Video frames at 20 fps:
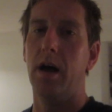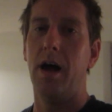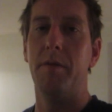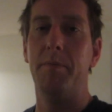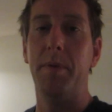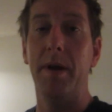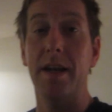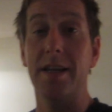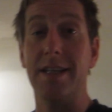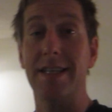
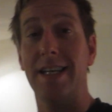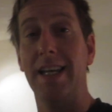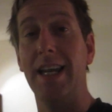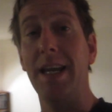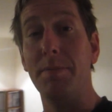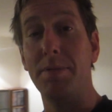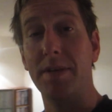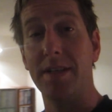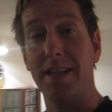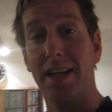I've been
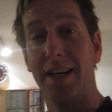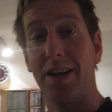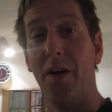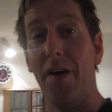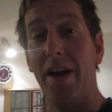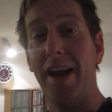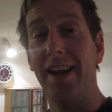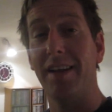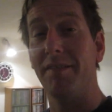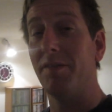asleep since I
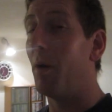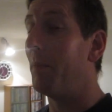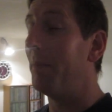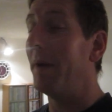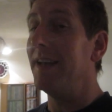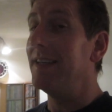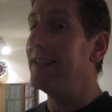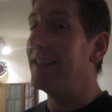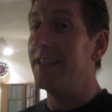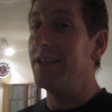got in. I've not
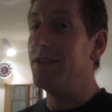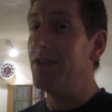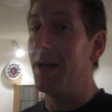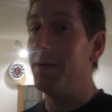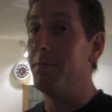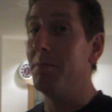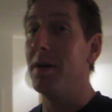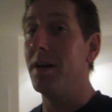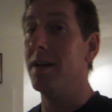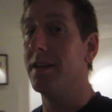been to the
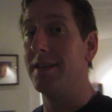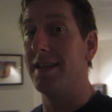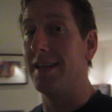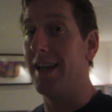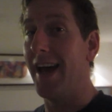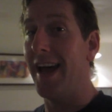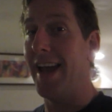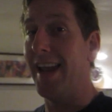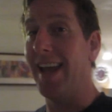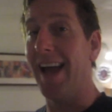gym
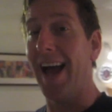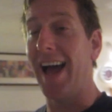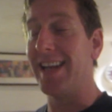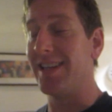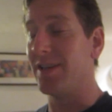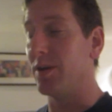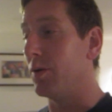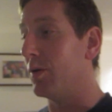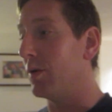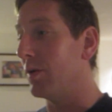today
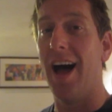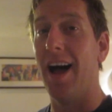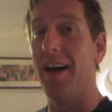at all.